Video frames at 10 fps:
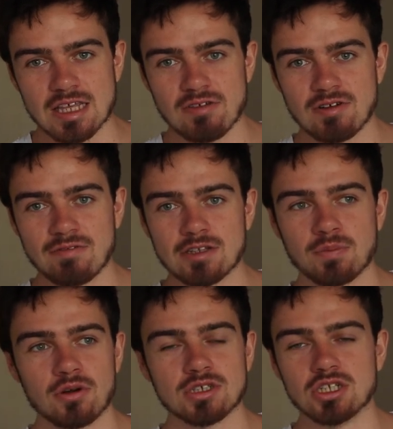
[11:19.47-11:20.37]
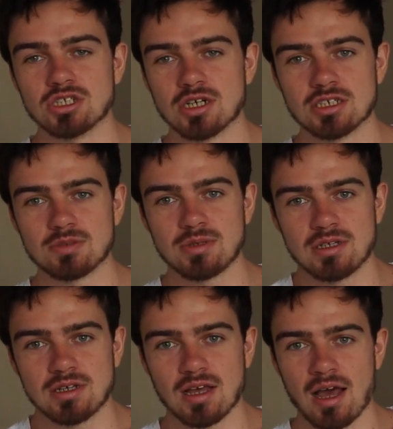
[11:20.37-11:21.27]
Even if this person judges
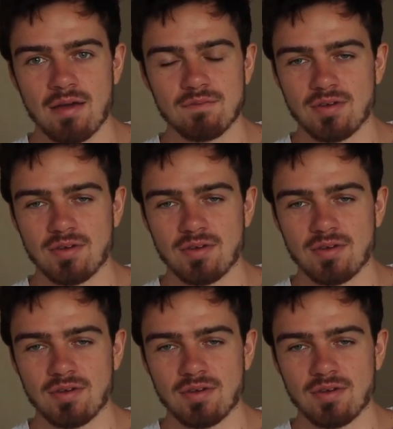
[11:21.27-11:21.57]
me, I'm